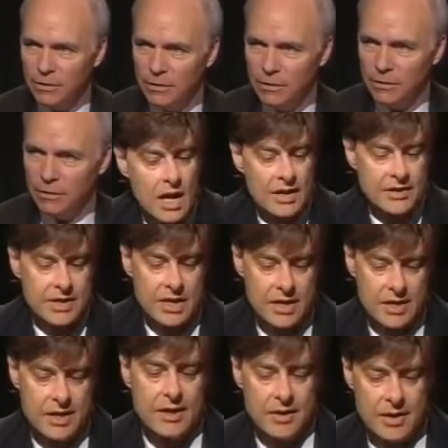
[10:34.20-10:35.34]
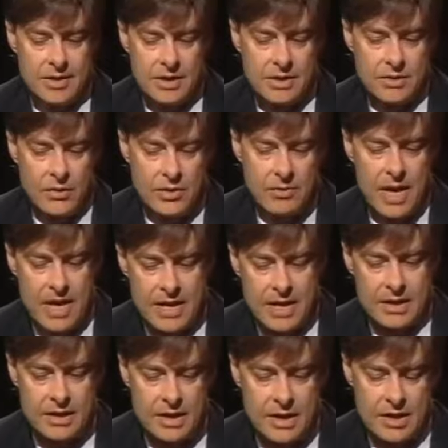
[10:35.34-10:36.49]
Well, it's a, it's an
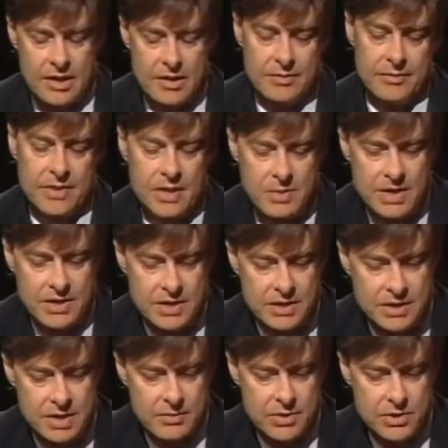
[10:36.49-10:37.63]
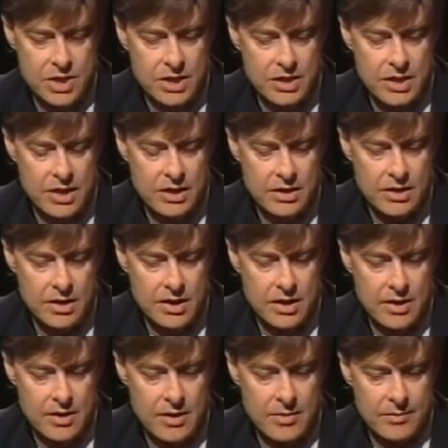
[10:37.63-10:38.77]
automatic, um, it's basically a submachine gun.
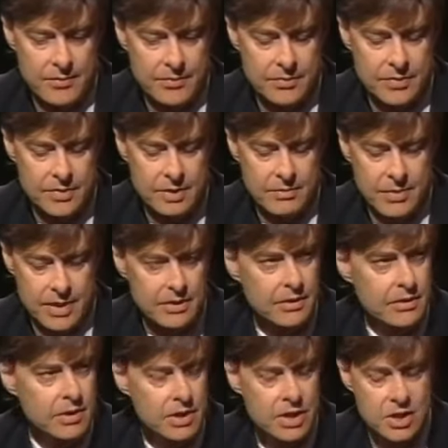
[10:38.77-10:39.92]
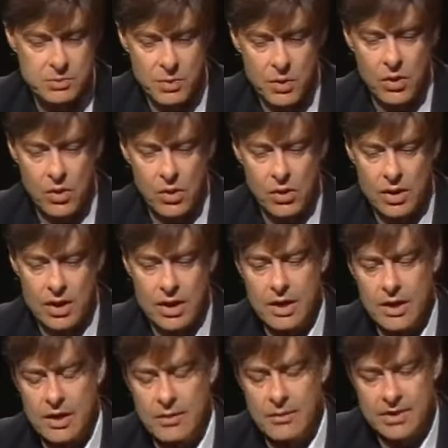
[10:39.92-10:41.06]
Um, small. It's small.
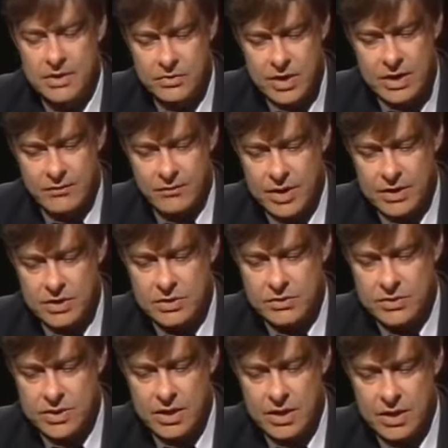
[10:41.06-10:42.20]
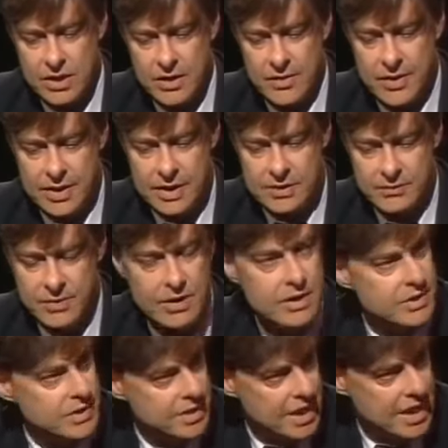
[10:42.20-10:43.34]
Um, its great virtues are that it's very
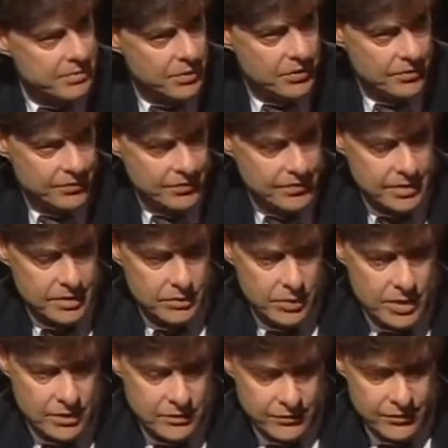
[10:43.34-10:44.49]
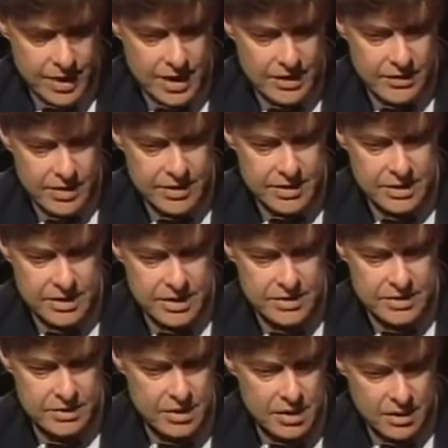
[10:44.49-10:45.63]
stable when you fire it, it
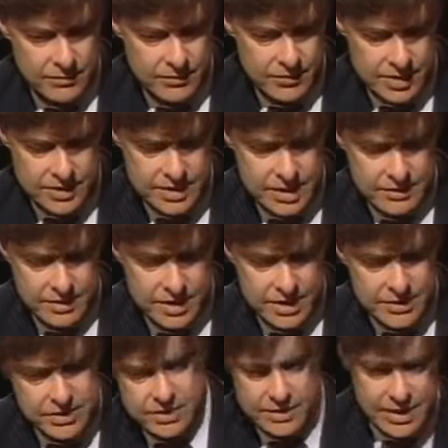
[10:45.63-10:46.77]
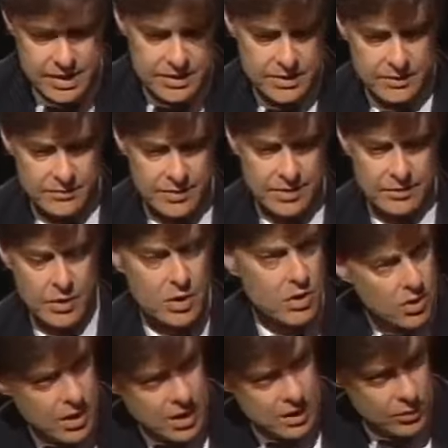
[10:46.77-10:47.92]
doesn't, a lot of these kind of guns, you know, they sort of, the
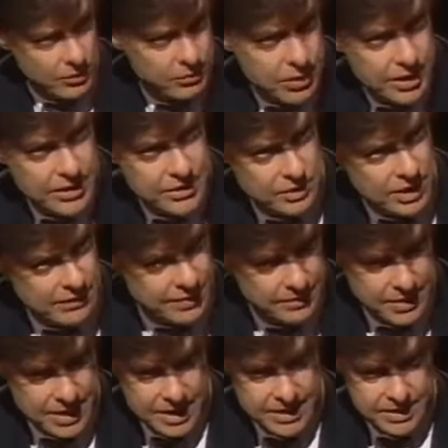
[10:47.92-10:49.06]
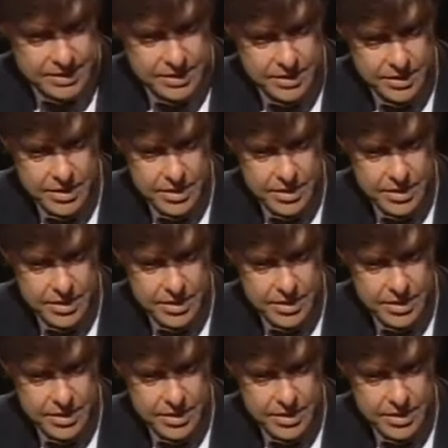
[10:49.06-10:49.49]
recoil will pull it all over the place.